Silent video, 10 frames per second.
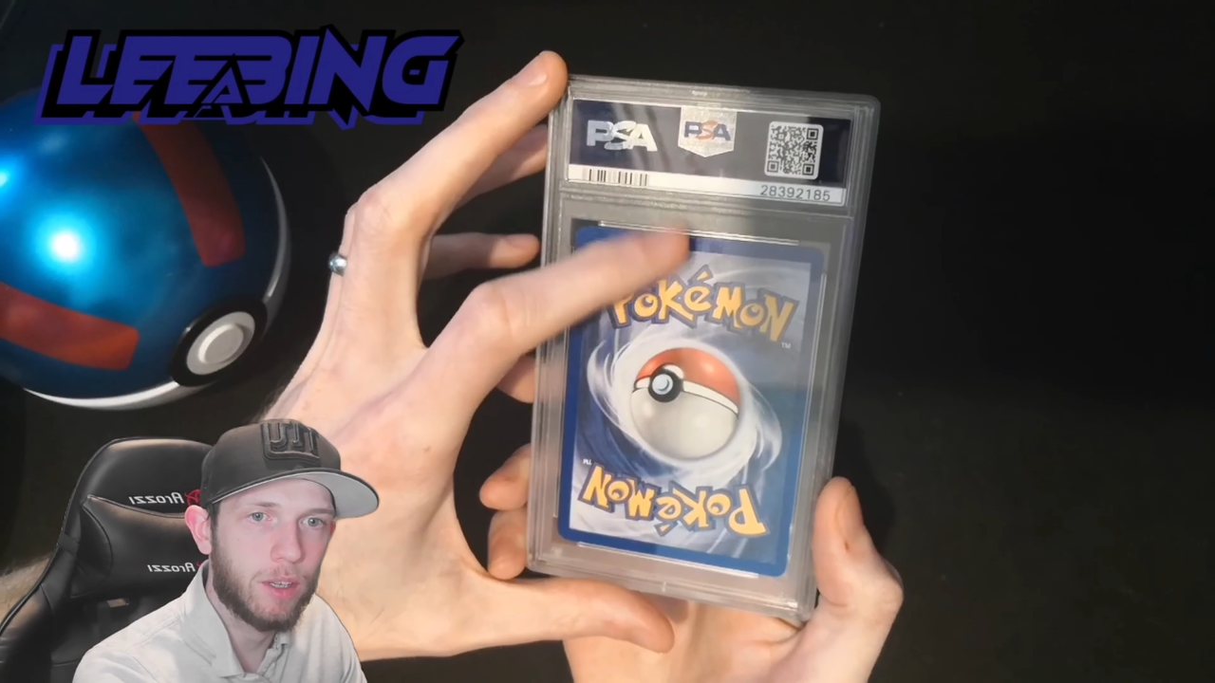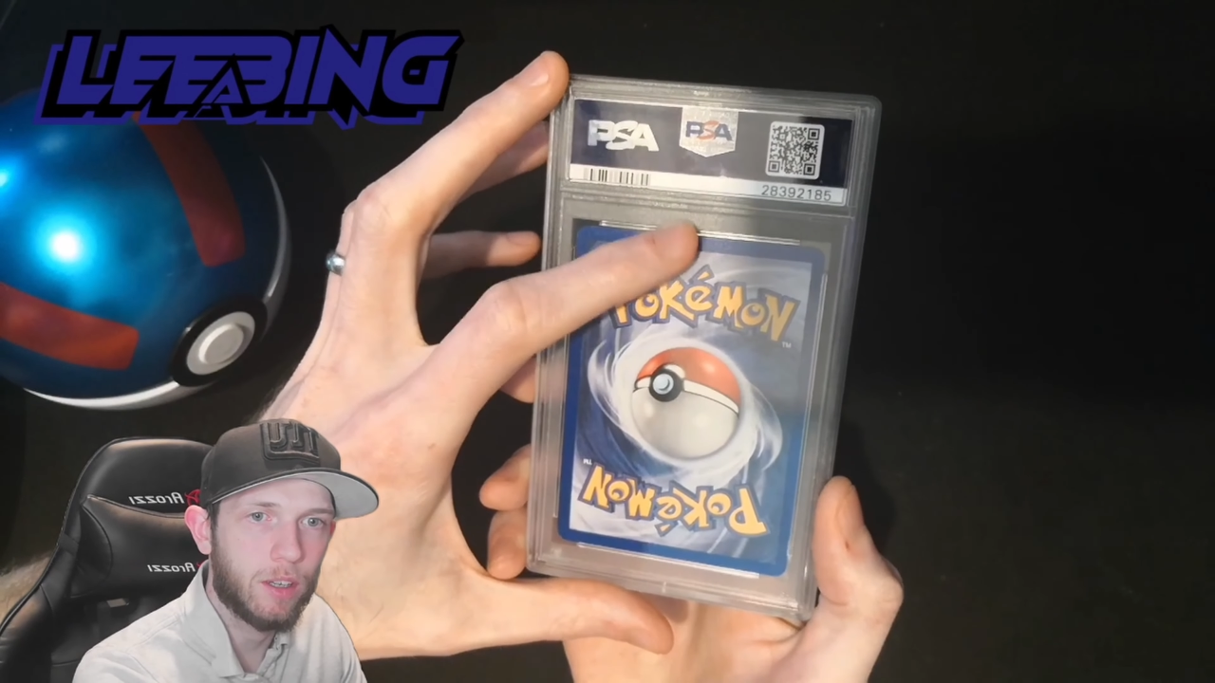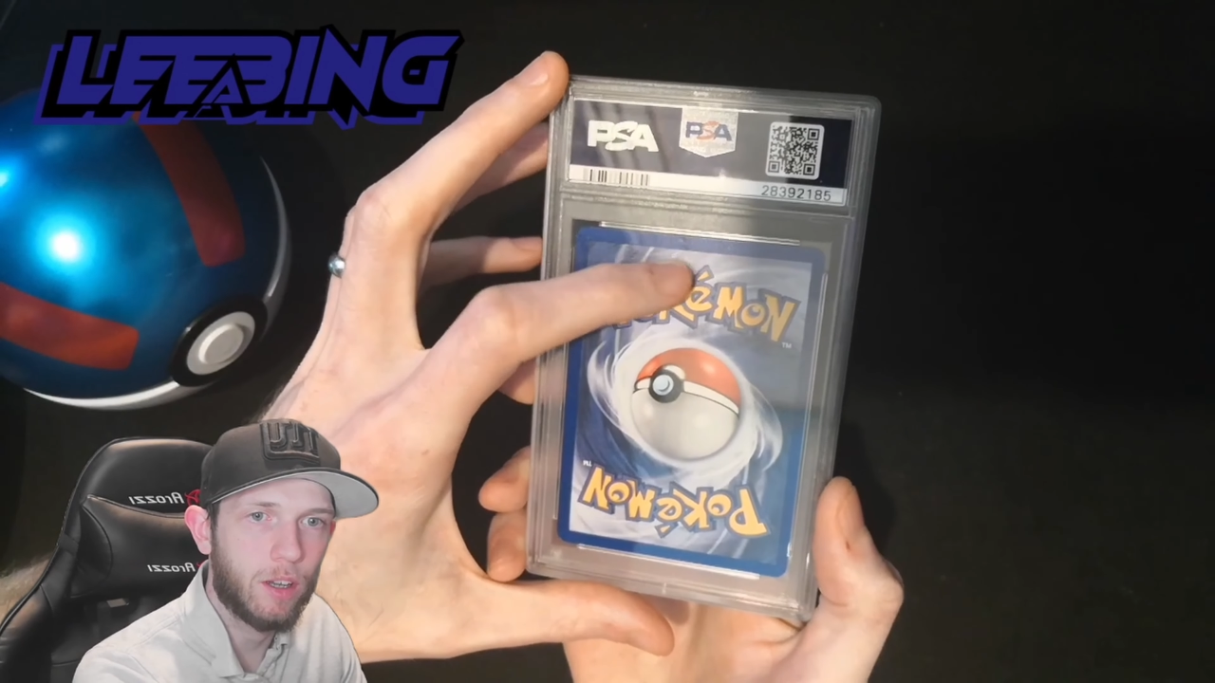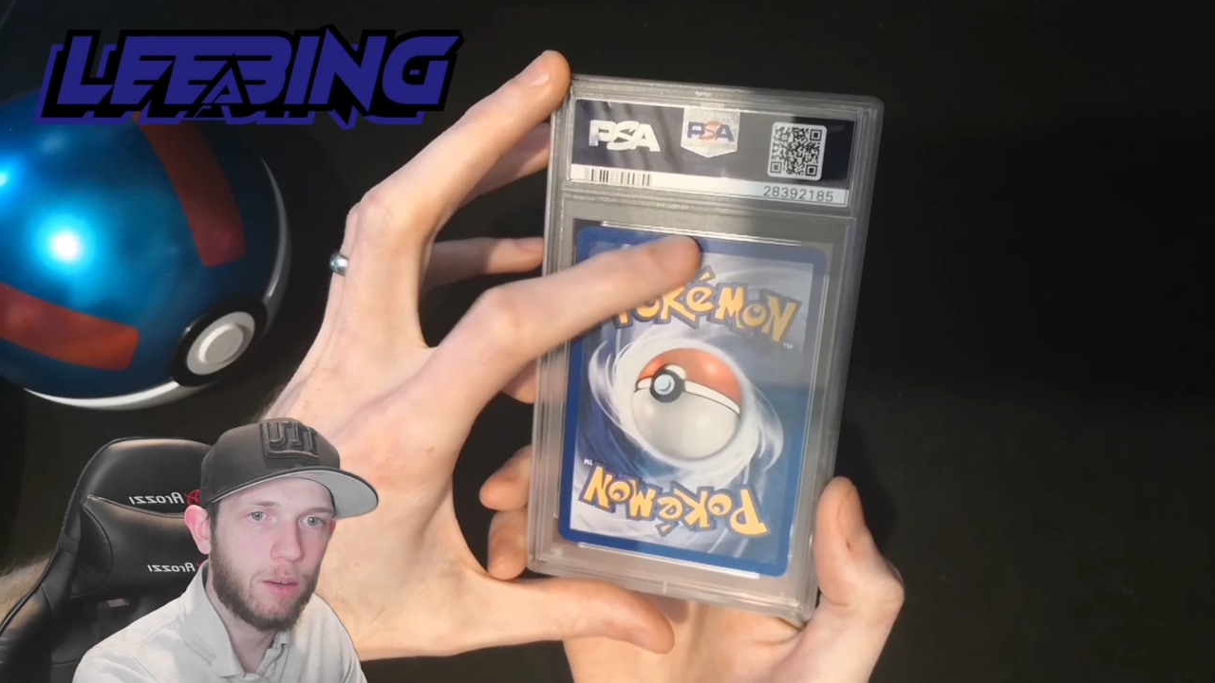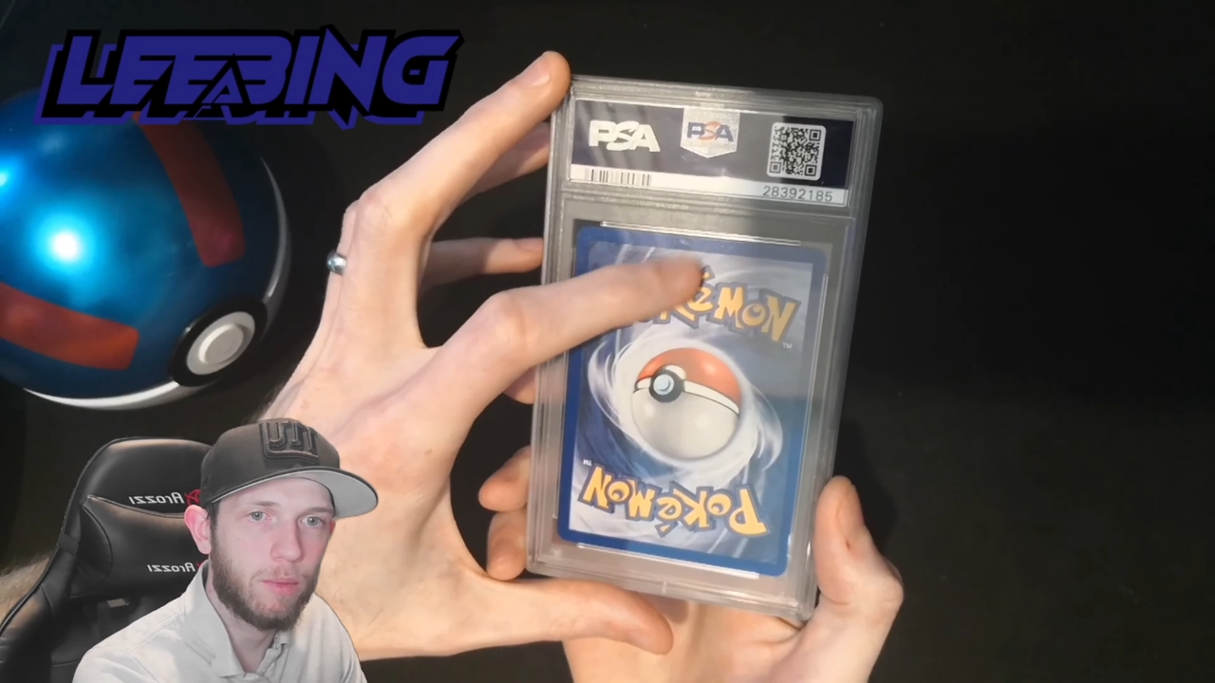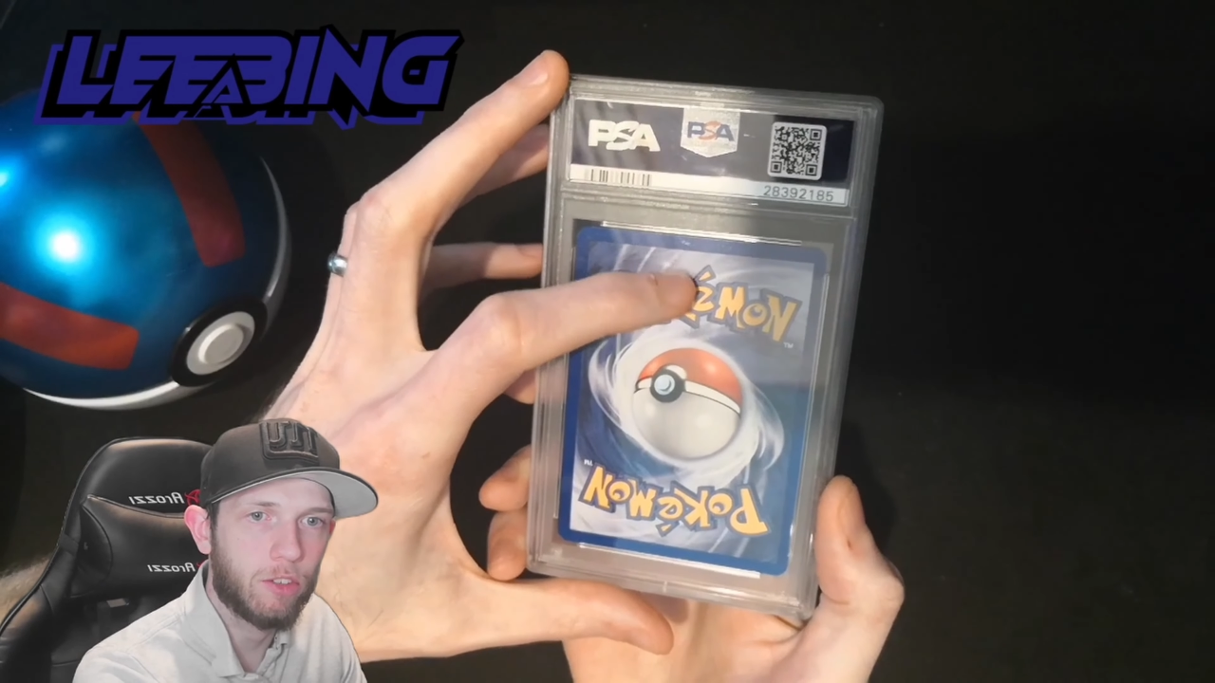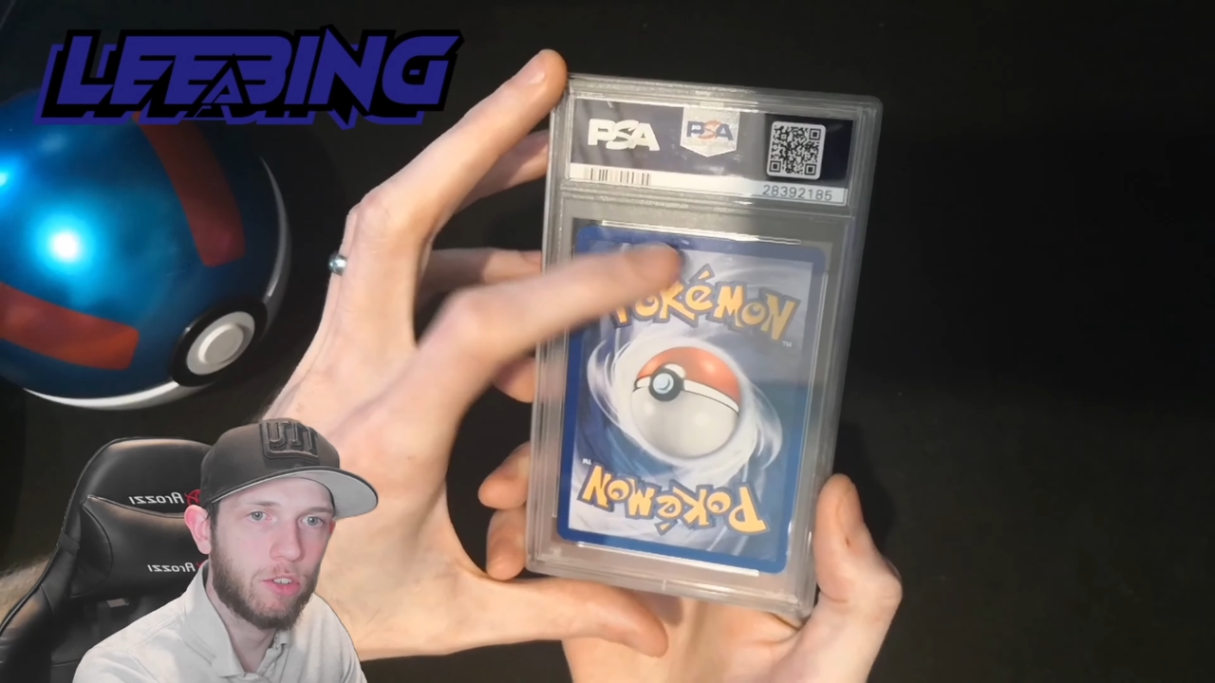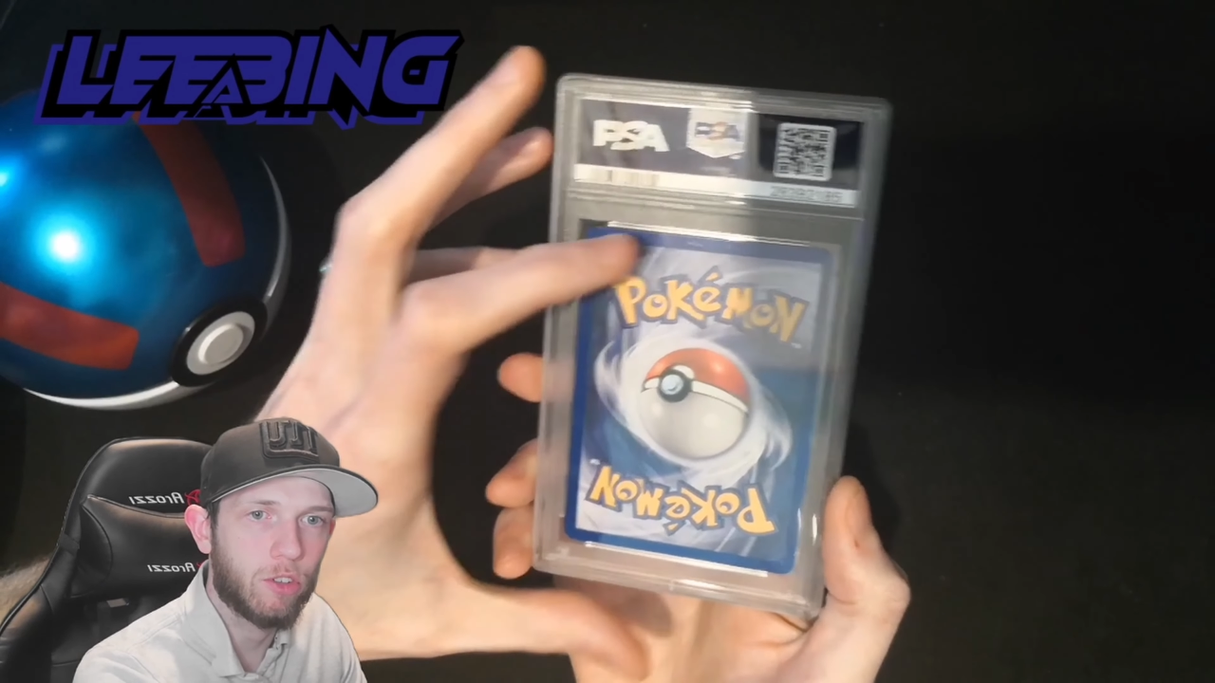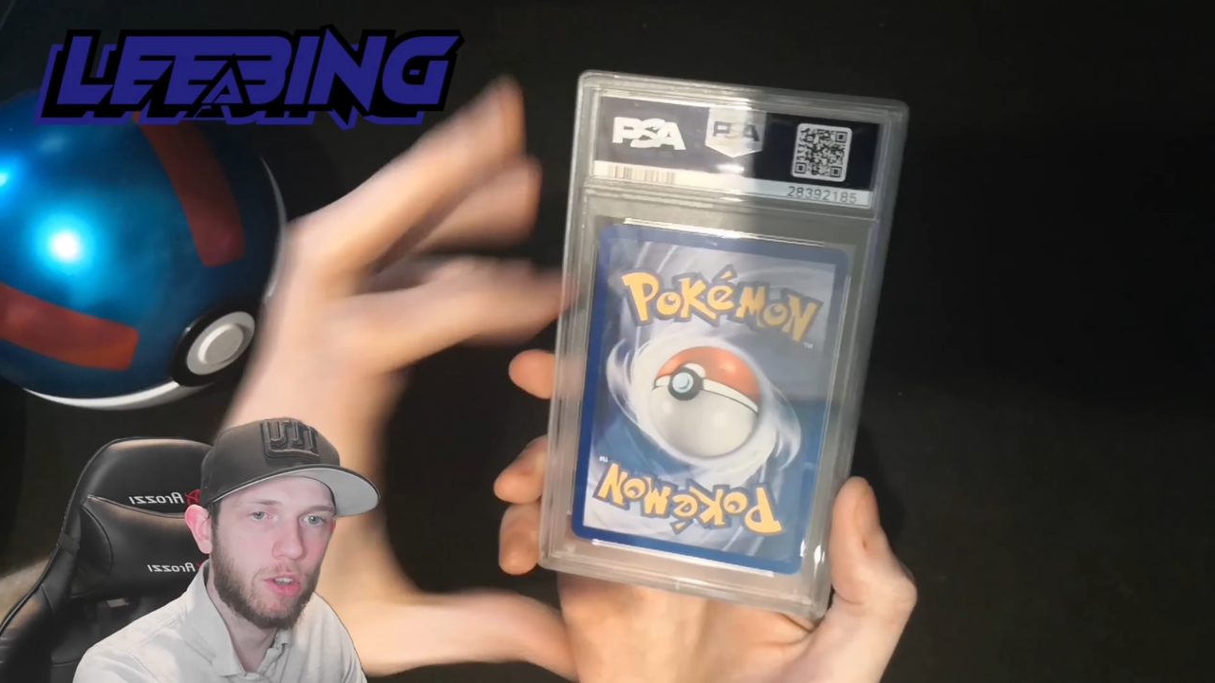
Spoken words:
that's just on